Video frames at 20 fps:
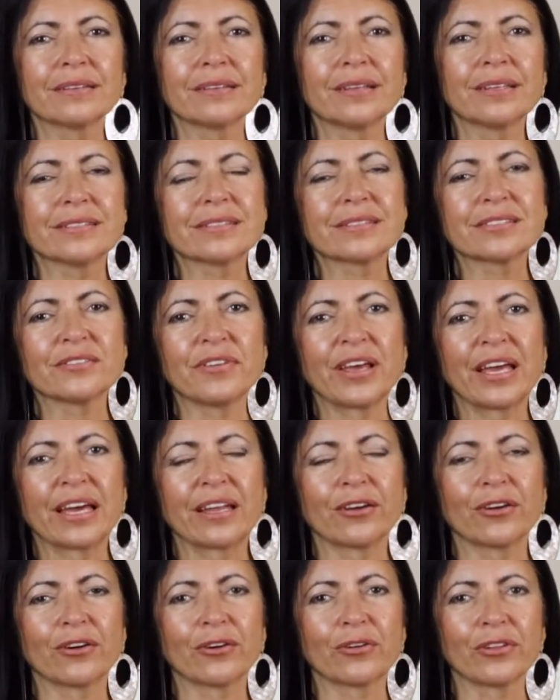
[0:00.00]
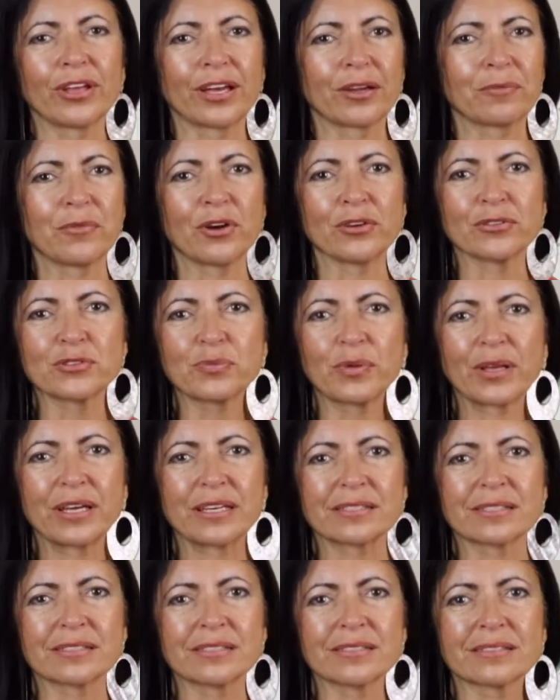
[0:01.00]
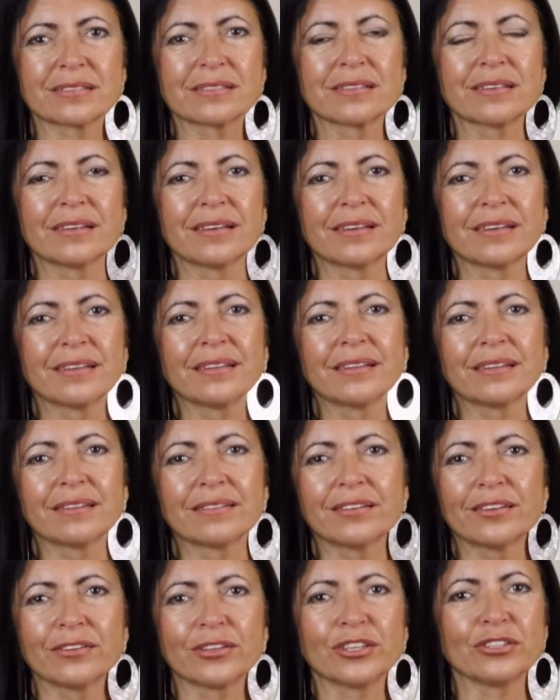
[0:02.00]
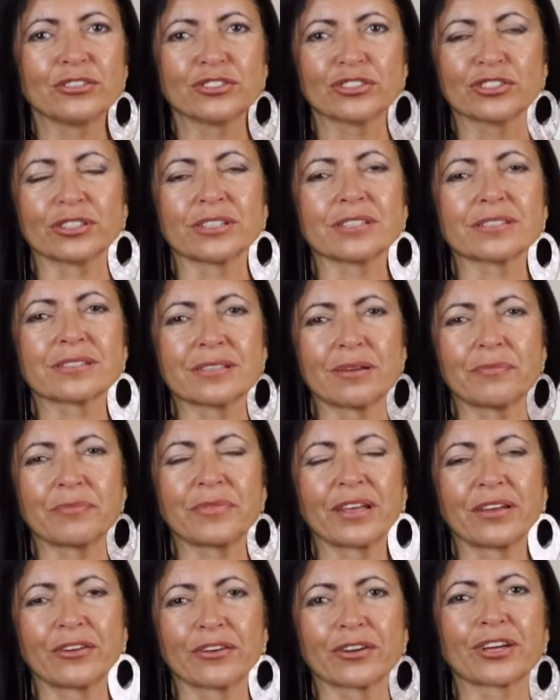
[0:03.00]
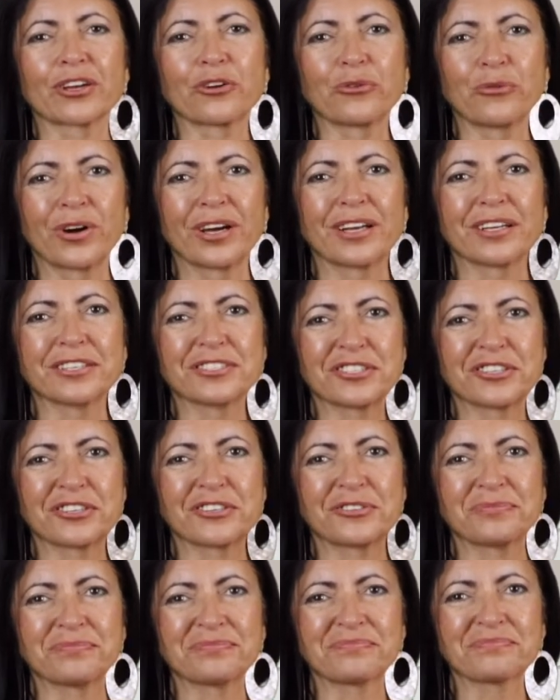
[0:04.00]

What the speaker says: in Savannah, or like most places, there usually is something you're going to want to do.